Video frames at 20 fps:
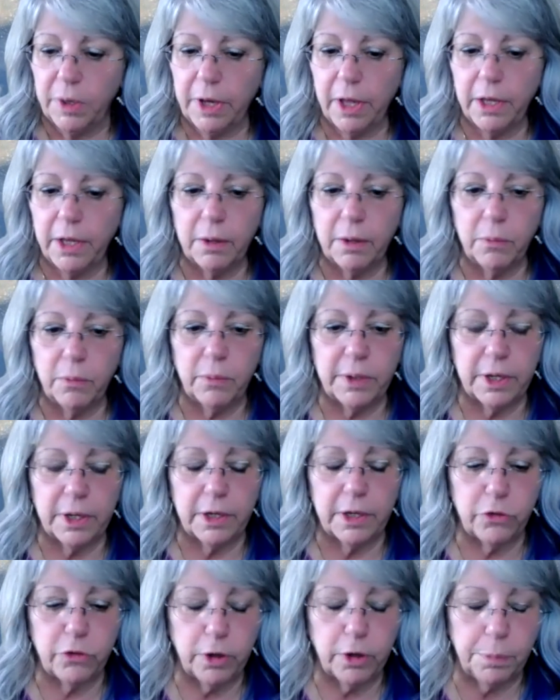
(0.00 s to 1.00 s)
I
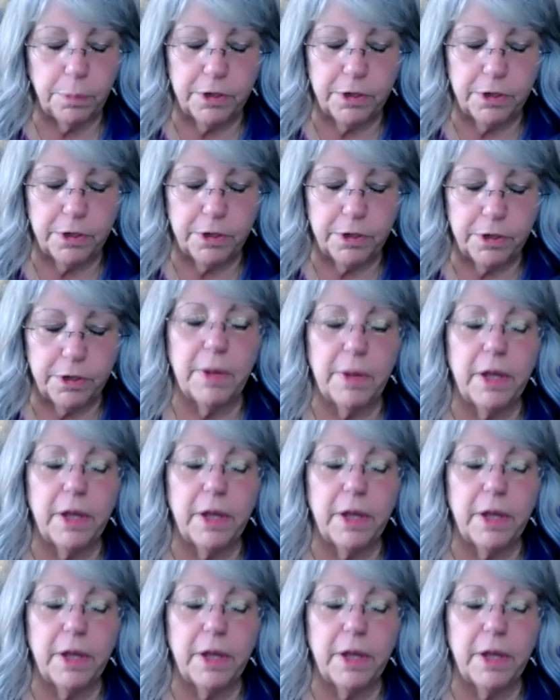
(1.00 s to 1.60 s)
interpret a dream,